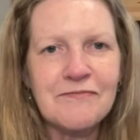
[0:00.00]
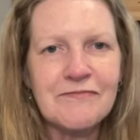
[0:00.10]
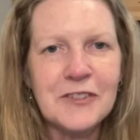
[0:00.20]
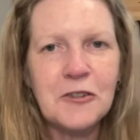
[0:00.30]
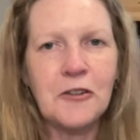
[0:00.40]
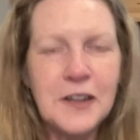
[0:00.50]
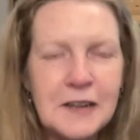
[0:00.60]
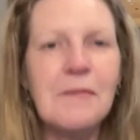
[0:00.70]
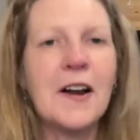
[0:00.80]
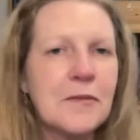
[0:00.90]
he
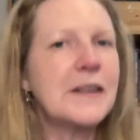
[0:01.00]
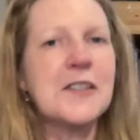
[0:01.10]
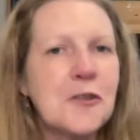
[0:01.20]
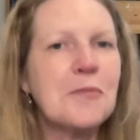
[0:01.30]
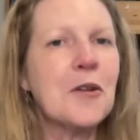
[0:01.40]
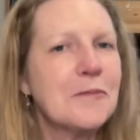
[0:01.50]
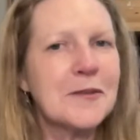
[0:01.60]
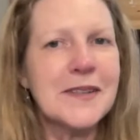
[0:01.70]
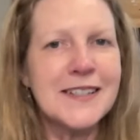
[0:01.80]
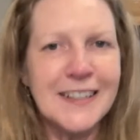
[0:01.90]
might have been super
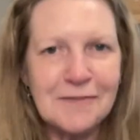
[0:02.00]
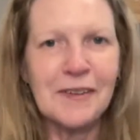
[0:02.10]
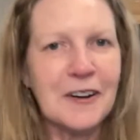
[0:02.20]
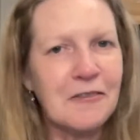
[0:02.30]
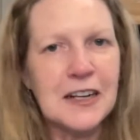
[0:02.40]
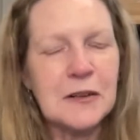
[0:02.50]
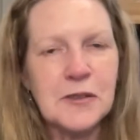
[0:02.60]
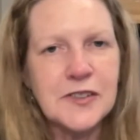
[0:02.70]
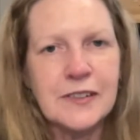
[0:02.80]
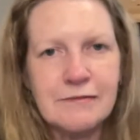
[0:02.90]
optimistic, but it really
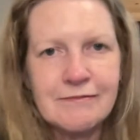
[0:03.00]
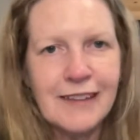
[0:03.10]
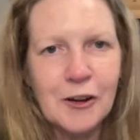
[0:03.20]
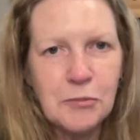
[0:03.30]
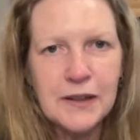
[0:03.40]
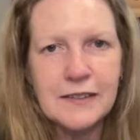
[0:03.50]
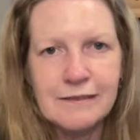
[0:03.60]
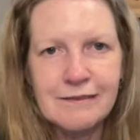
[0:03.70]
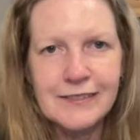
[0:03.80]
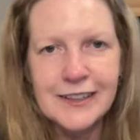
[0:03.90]
wasn't
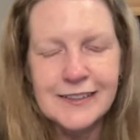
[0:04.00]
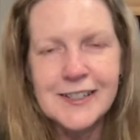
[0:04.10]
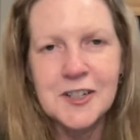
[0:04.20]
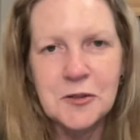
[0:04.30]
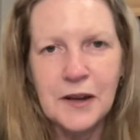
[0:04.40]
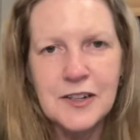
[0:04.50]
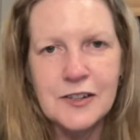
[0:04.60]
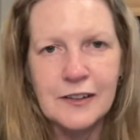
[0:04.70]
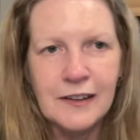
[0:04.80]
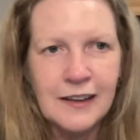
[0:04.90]
helping the
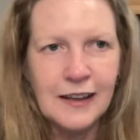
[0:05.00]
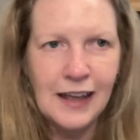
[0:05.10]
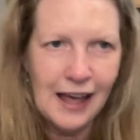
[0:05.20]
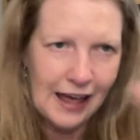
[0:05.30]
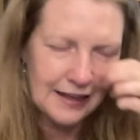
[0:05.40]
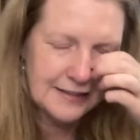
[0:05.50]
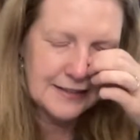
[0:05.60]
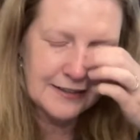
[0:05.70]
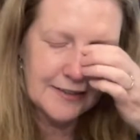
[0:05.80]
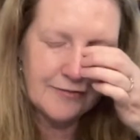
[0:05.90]
situation. And
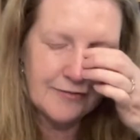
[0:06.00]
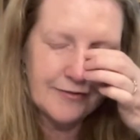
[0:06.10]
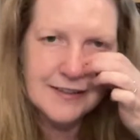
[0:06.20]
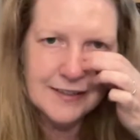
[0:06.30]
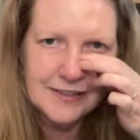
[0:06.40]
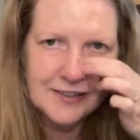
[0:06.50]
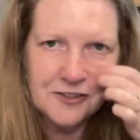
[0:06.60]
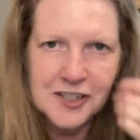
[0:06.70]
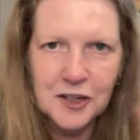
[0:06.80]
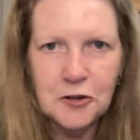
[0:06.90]
in fact, things
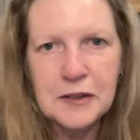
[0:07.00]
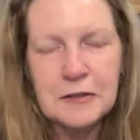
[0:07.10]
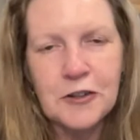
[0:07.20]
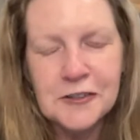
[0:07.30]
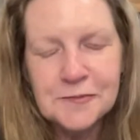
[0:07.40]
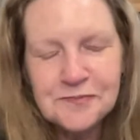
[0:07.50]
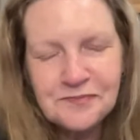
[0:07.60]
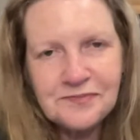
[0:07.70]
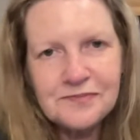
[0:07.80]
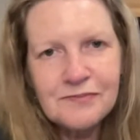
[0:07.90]
go terribly wrong.
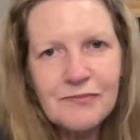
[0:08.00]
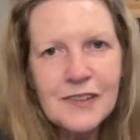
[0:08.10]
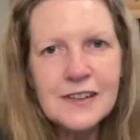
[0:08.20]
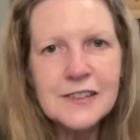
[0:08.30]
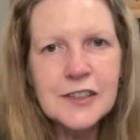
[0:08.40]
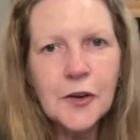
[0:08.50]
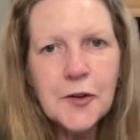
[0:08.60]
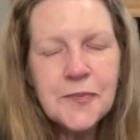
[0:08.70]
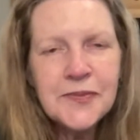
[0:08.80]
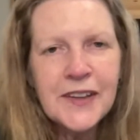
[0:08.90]
So
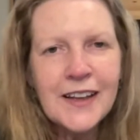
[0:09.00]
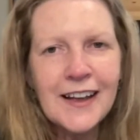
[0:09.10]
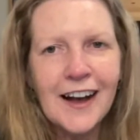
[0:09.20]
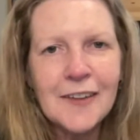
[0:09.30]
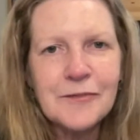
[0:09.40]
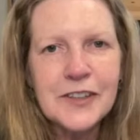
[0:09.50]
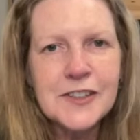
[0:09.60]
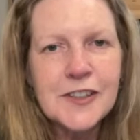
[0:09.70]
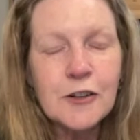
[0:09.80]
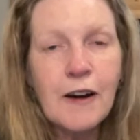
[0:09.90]

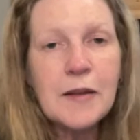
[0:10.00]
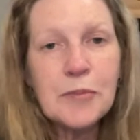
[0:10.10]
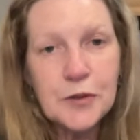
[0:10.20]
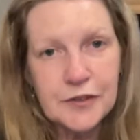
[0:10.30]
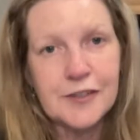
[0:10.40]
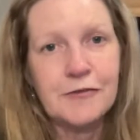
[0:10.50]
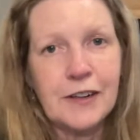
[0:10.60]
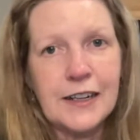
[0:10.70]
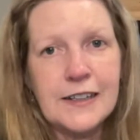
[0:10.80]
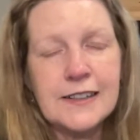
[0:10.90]
it's a great book to
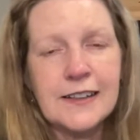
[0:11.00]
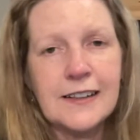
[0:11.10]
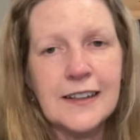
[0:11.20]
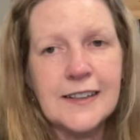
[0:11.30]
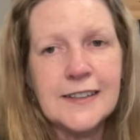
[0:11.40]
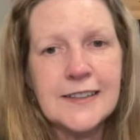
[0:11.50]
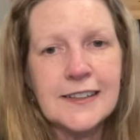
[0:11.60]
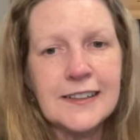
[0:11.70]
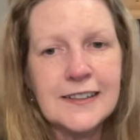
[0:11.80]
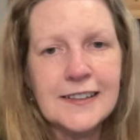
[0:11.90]
read, and
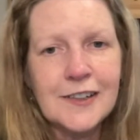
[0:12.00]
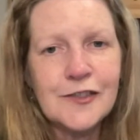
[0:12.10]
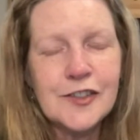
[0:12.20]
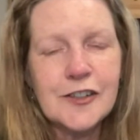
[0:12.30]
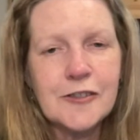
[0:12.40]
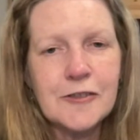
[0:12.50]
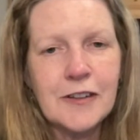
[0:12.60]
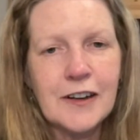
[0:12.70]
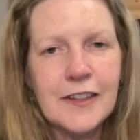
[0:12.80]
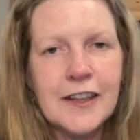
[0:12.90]
it gives you,
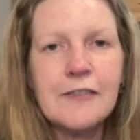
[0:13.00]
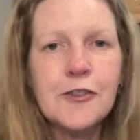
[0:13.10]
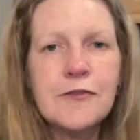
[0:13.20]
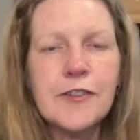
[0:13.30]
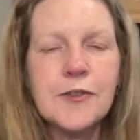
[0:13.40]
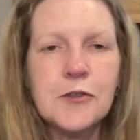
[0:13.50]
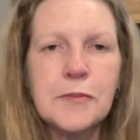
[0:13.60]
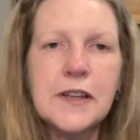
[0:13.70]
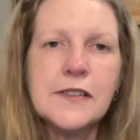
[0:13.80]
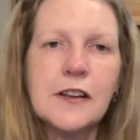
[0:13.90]
I think, food for thought,
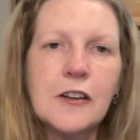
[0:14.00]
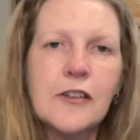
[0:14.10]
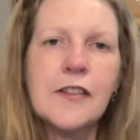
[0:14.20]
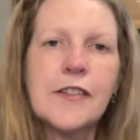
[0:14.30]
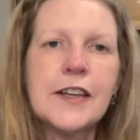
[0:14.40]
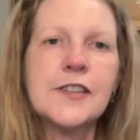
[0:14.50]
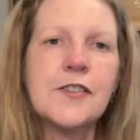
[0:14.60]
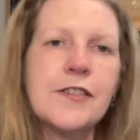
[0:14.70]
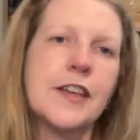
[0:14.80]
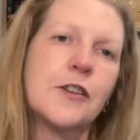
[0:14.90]
because a lot of the things
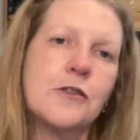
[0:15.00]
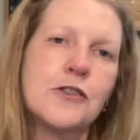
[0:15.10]
you think you